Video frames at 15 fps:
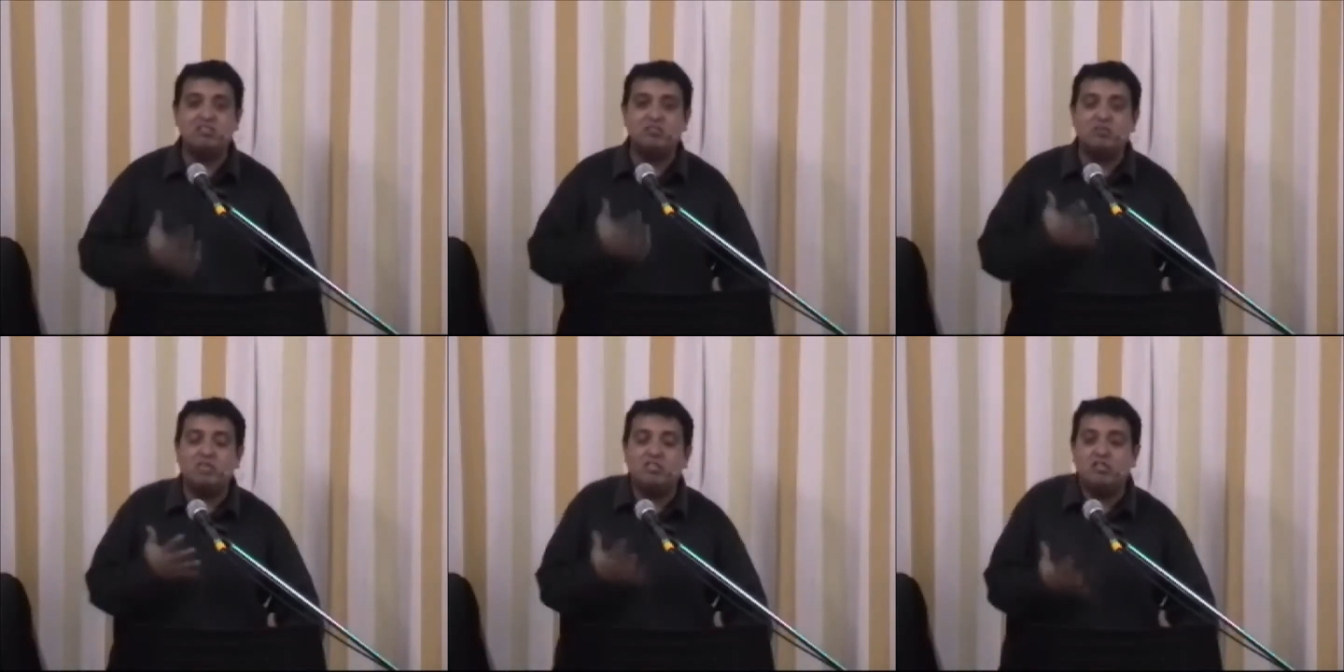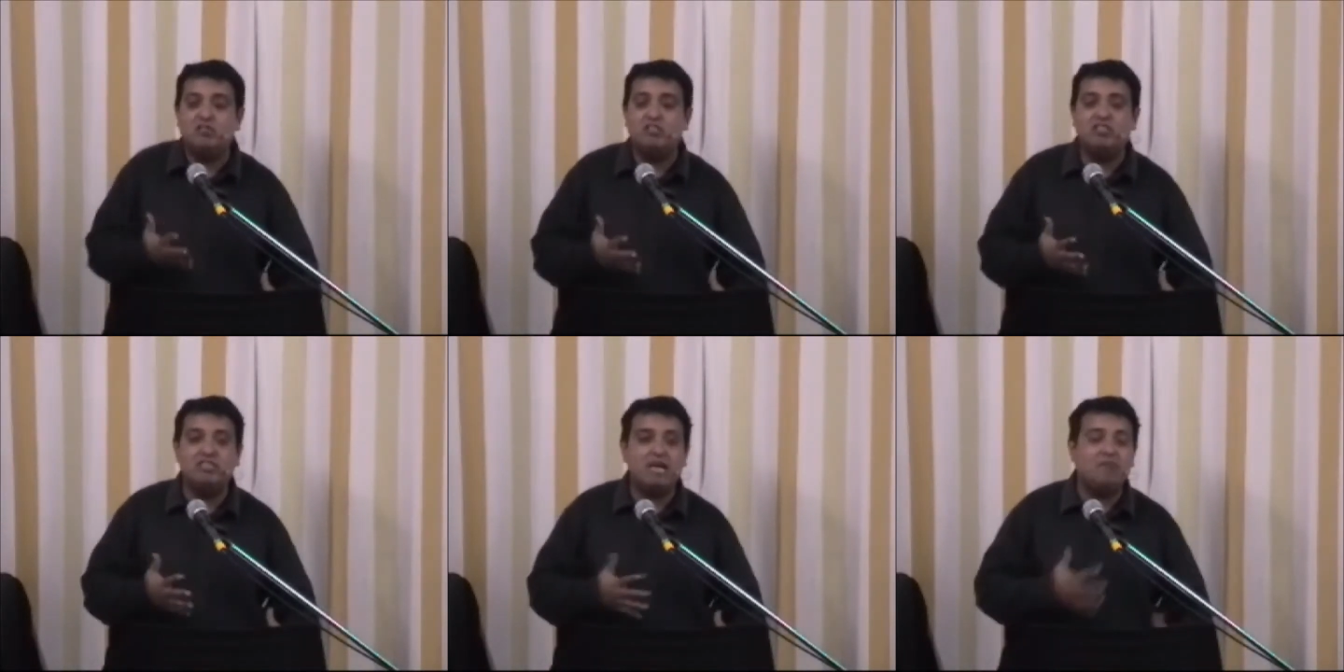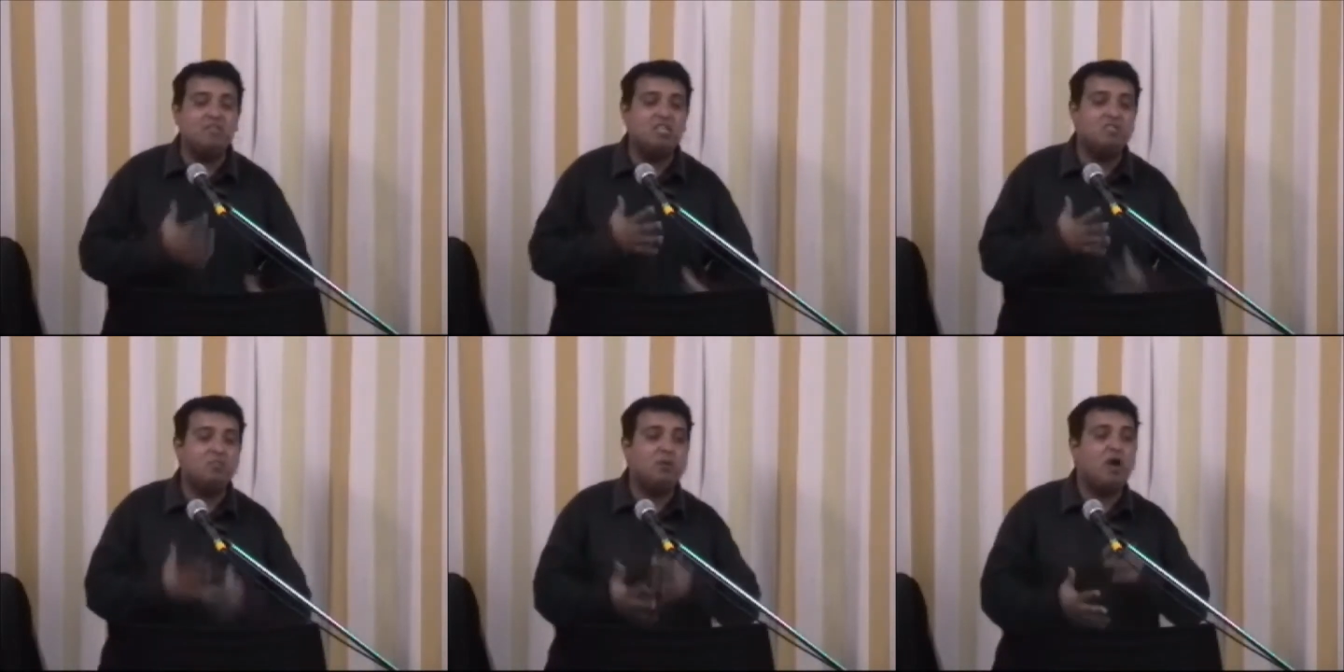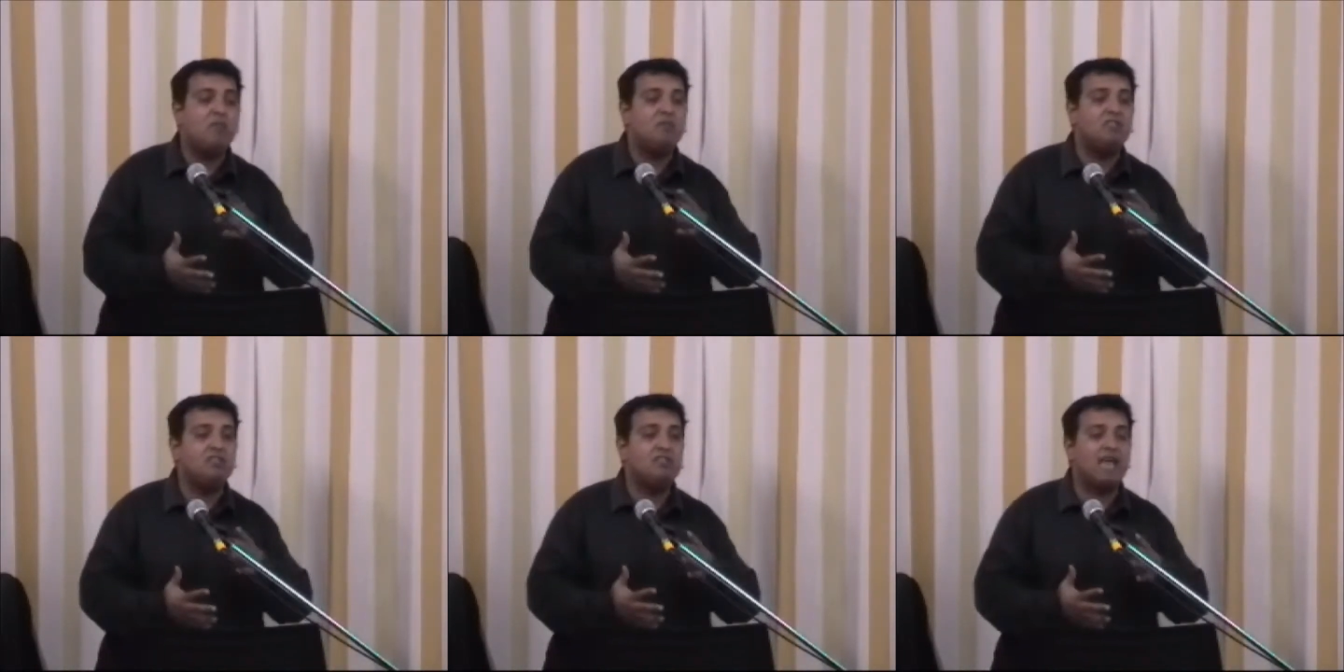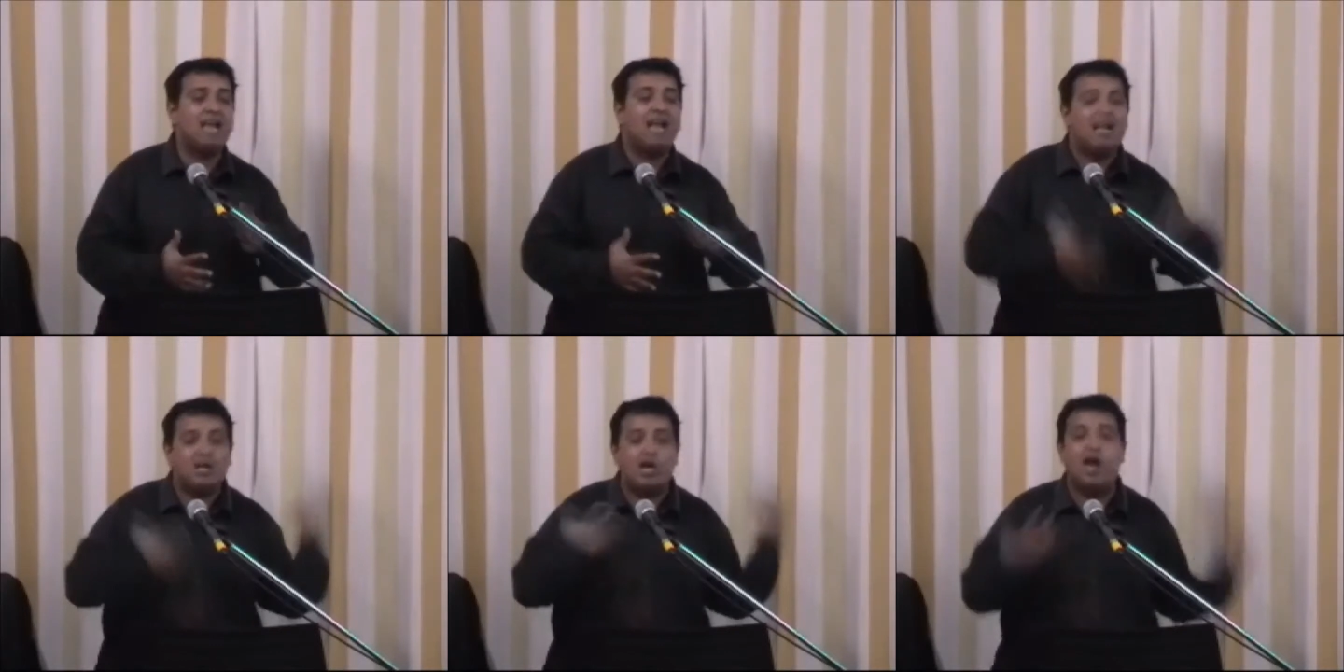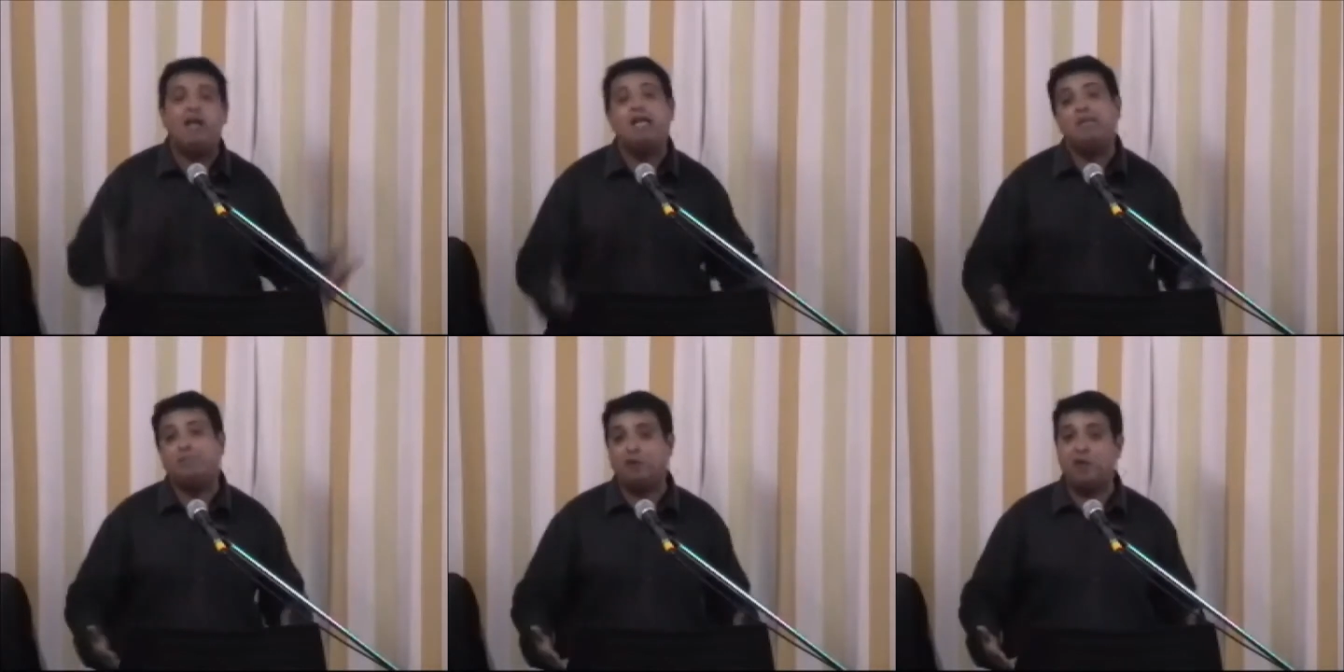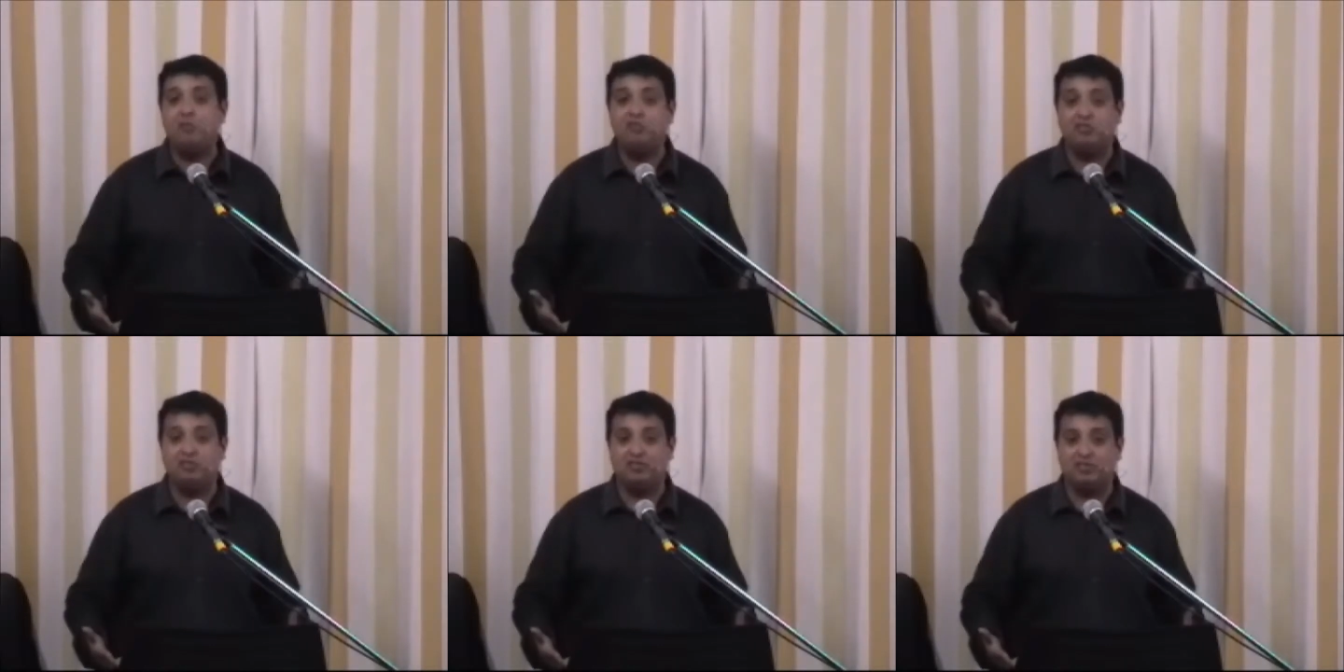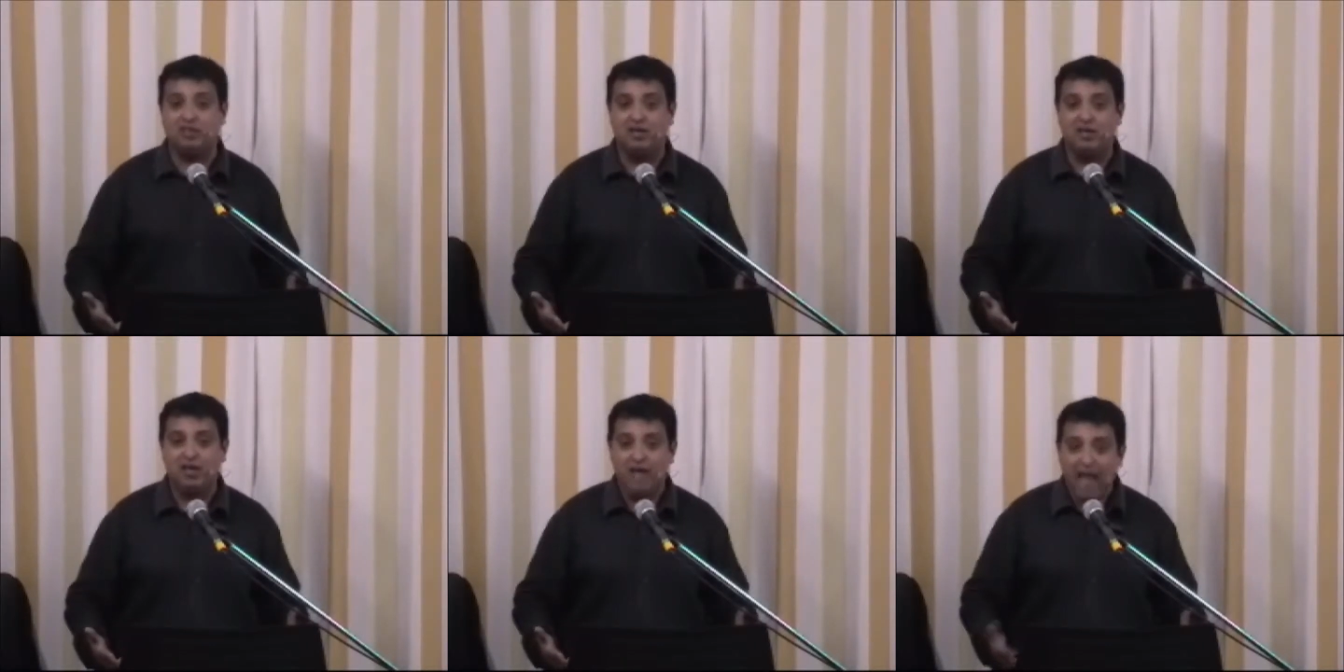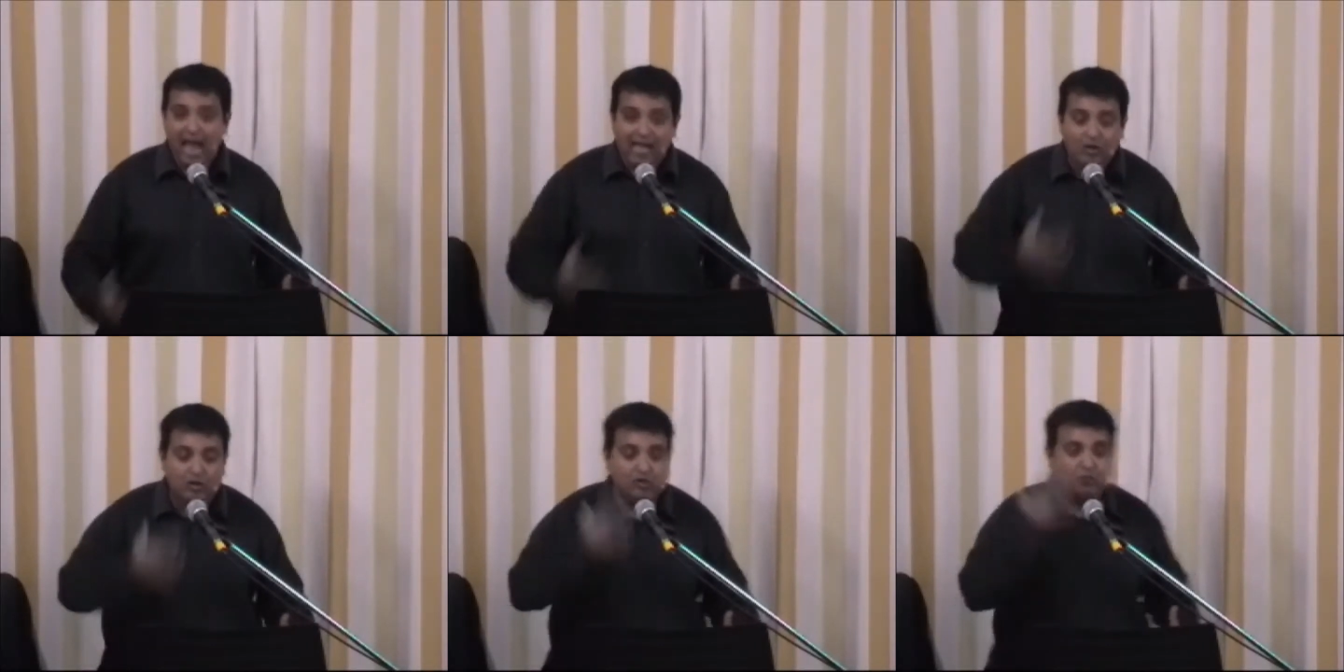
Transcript: much of this time these promises are ungodly promises. And those